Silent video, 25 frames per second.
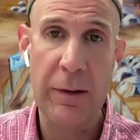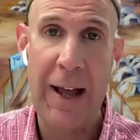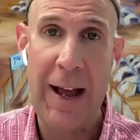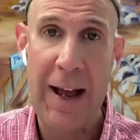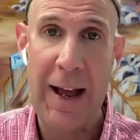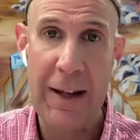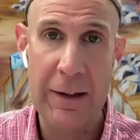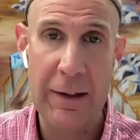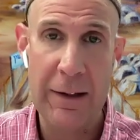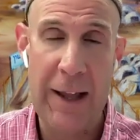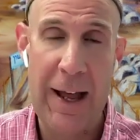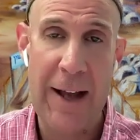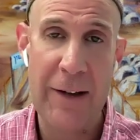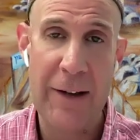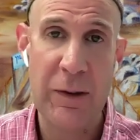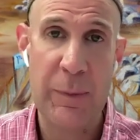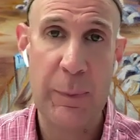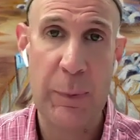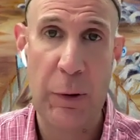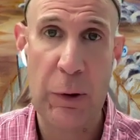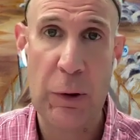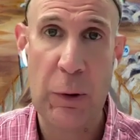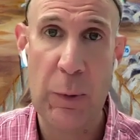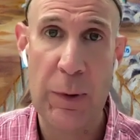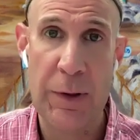
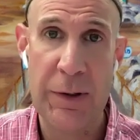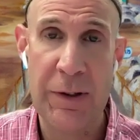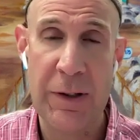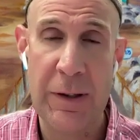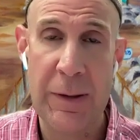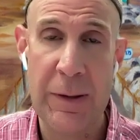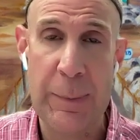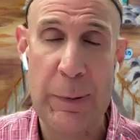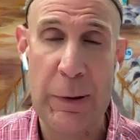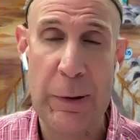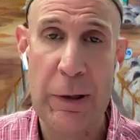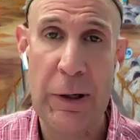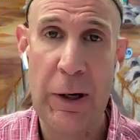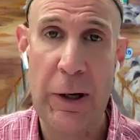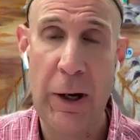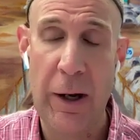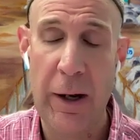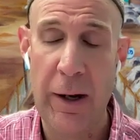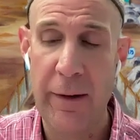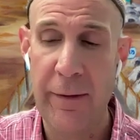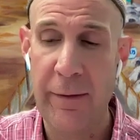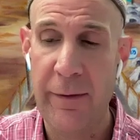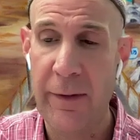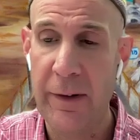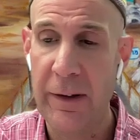Last book was the book
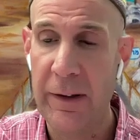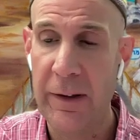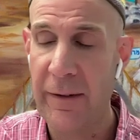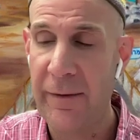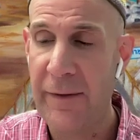of